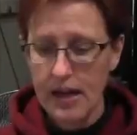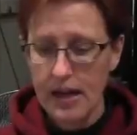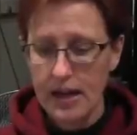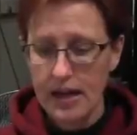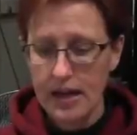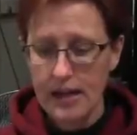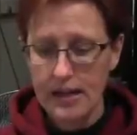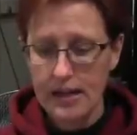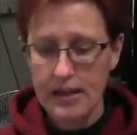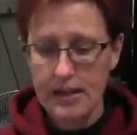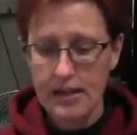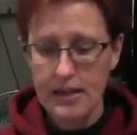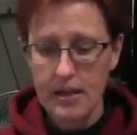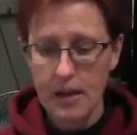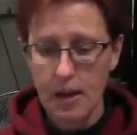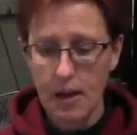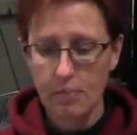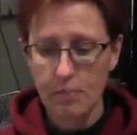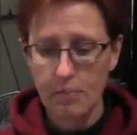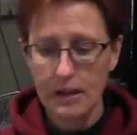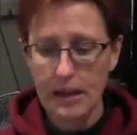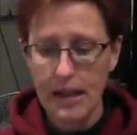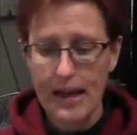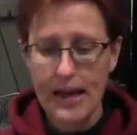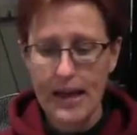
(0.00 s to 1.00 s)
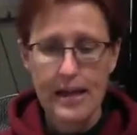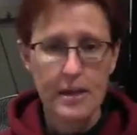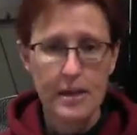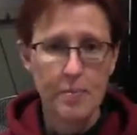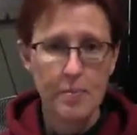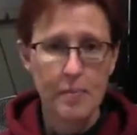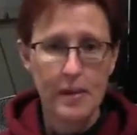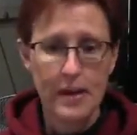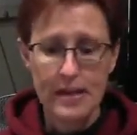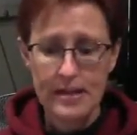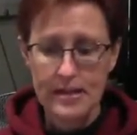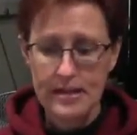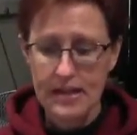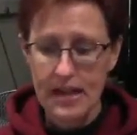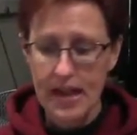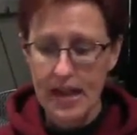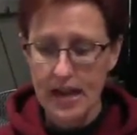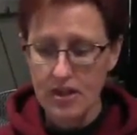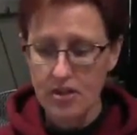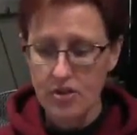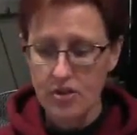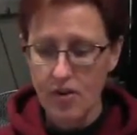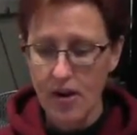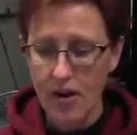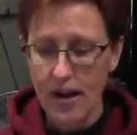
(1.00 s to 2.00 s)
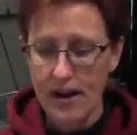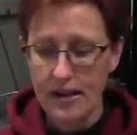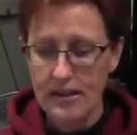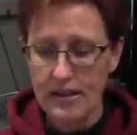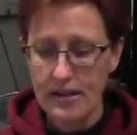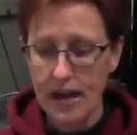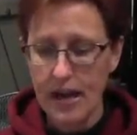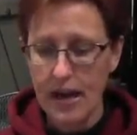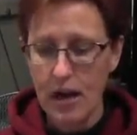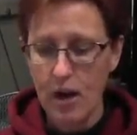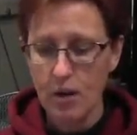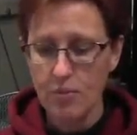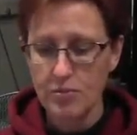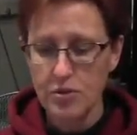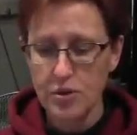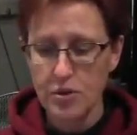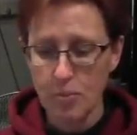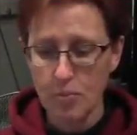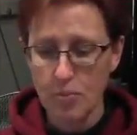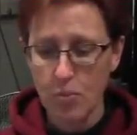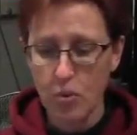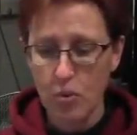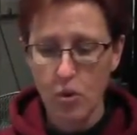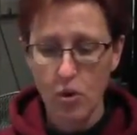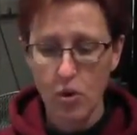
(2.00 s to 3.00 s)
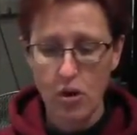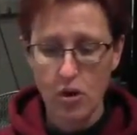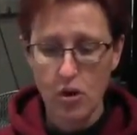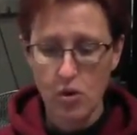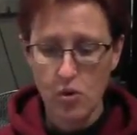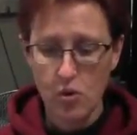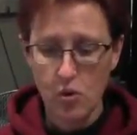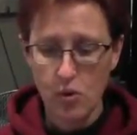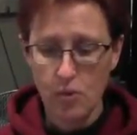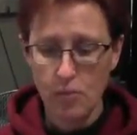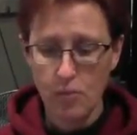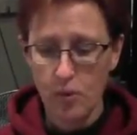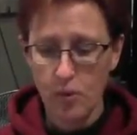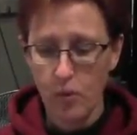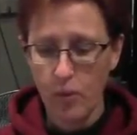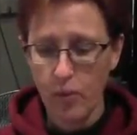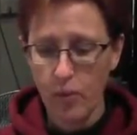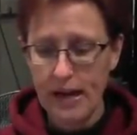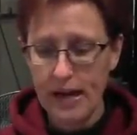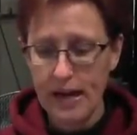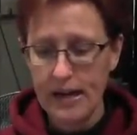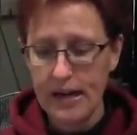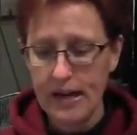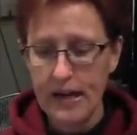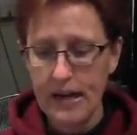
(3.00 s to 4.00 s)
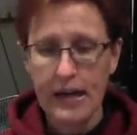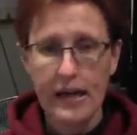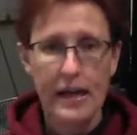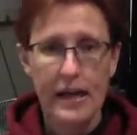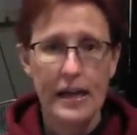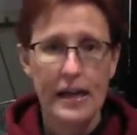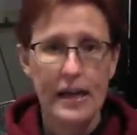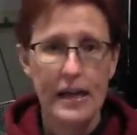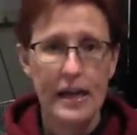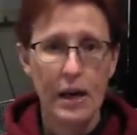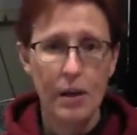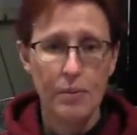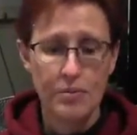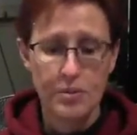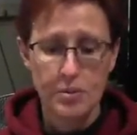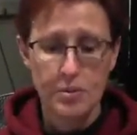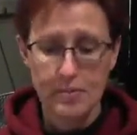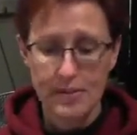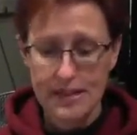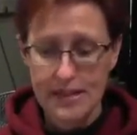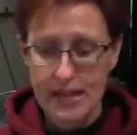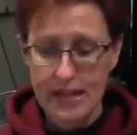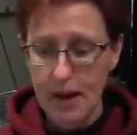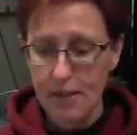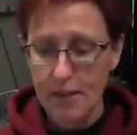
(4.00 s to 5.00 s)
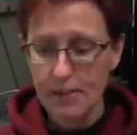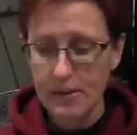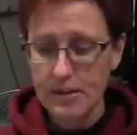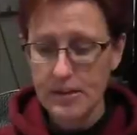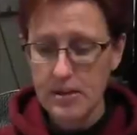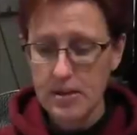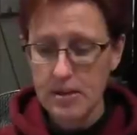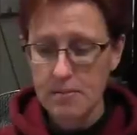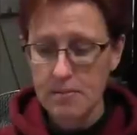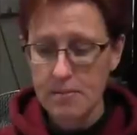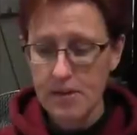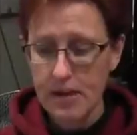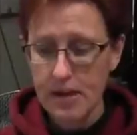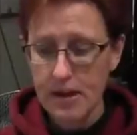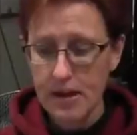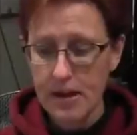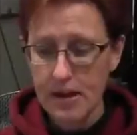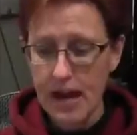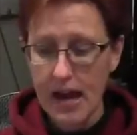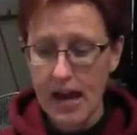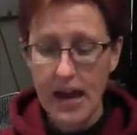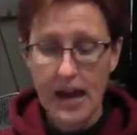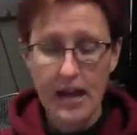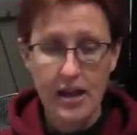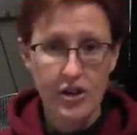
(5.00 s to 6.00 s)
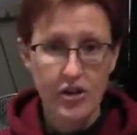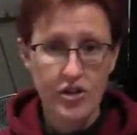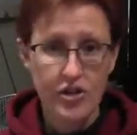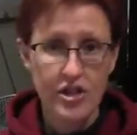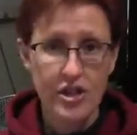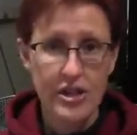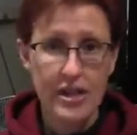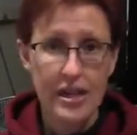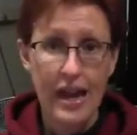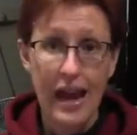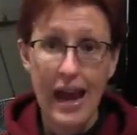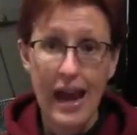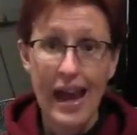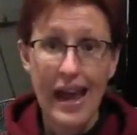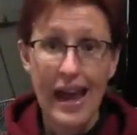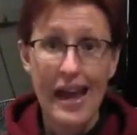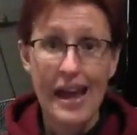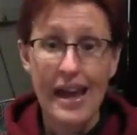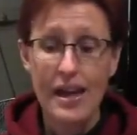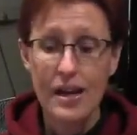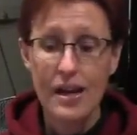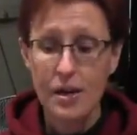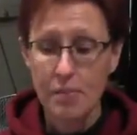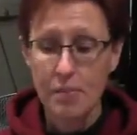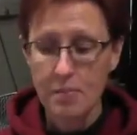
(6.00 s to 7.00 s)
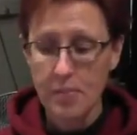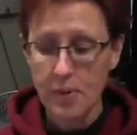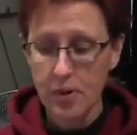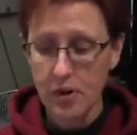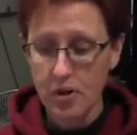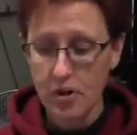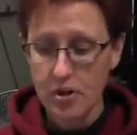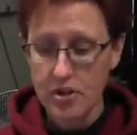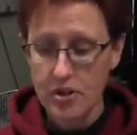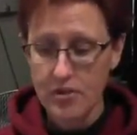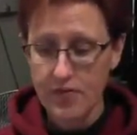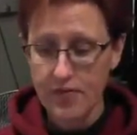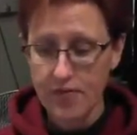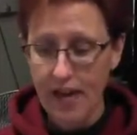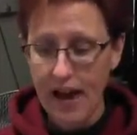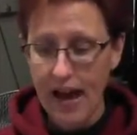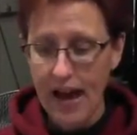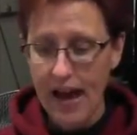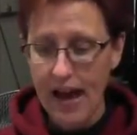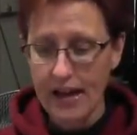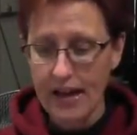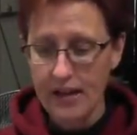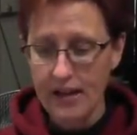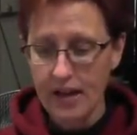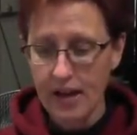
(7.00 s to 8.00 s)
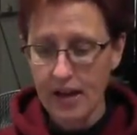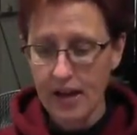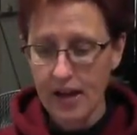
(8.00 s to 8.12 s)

It is a plant-based extract to help support normal weight. It helps metabolism, energy, and burns fat.